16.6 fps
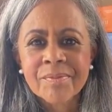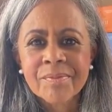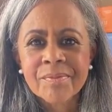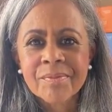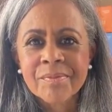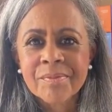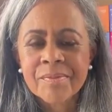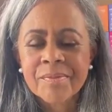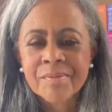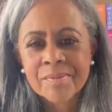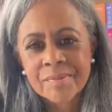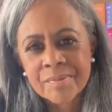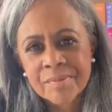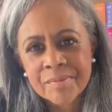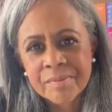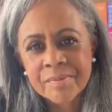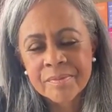
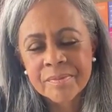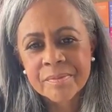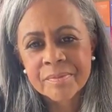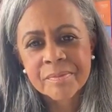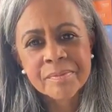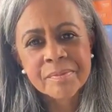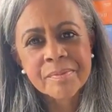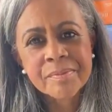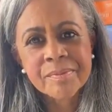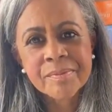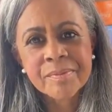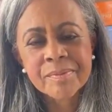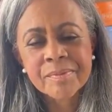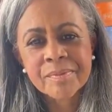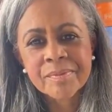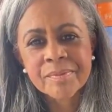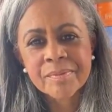
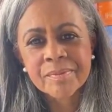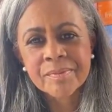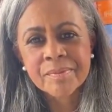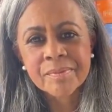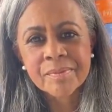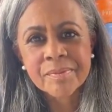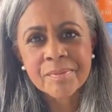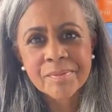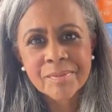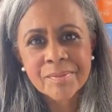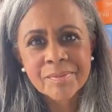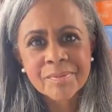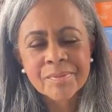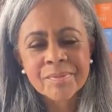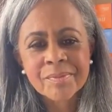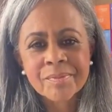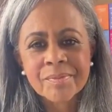
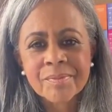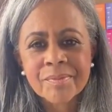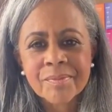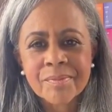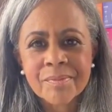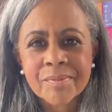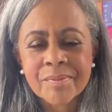(silent)